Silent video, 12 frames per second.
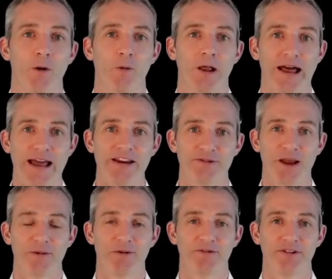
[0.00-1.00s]
Well,
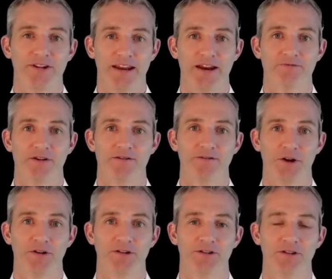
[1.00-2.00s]
HbA1c
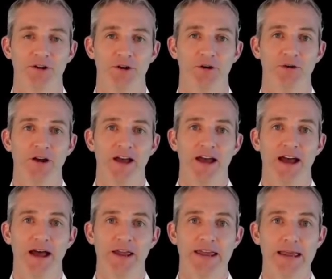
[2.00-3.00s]
refers to
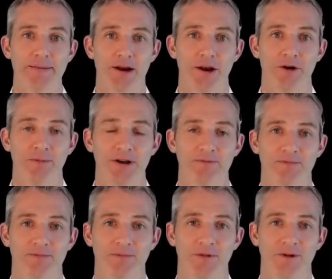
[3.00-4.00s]
hemoglobin
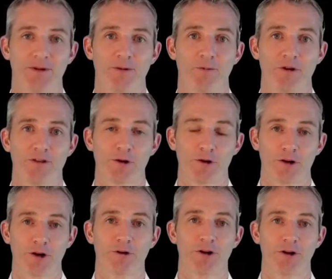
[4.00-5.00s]
with
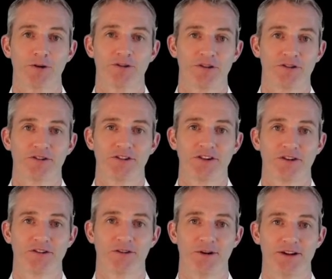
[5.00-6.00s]
glucose
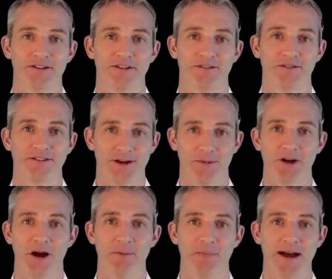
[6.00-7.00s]
stuck to it. Now, I'm
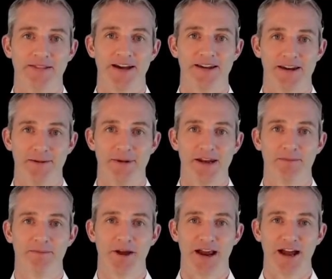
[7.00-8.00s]
going to unpack that in a
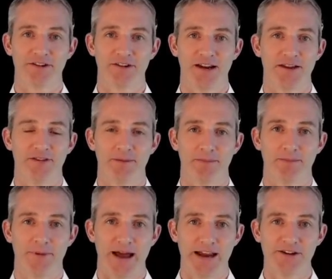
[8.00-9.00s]
minute, but actually the
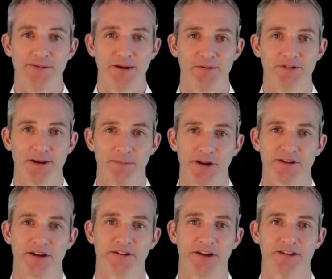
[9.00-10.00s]
HbA1c blood
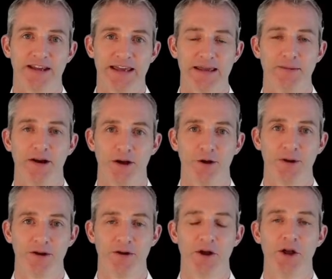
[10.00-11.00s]
test is
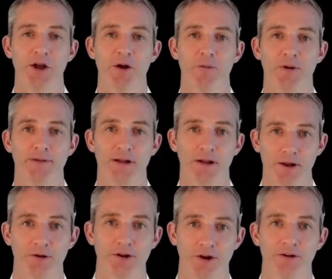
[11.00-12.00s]
hemoglobin with
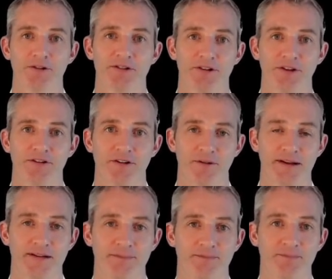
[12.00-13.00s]
glucose stuck to it.